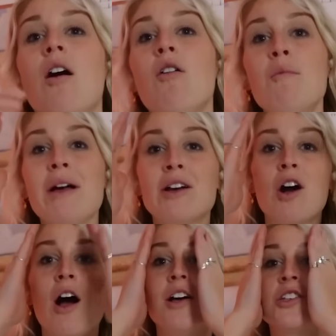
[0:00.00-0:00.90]
Oh my
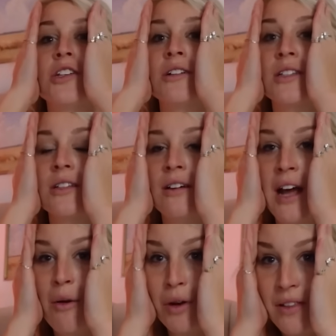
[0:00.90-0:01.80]
gosh, there's still an
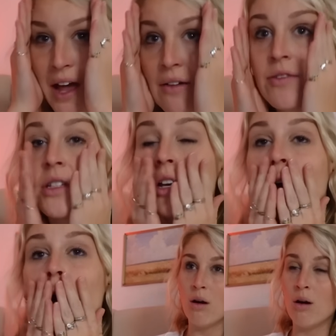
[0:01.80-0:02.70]
hour left.
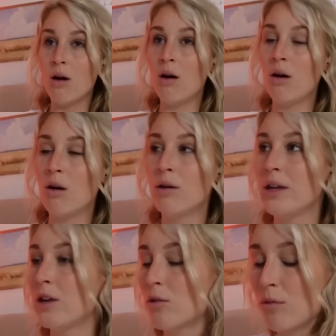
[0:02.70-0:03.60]

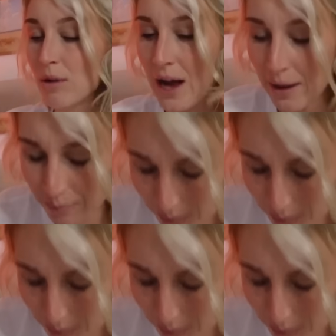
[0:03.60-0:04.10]
Holy crap.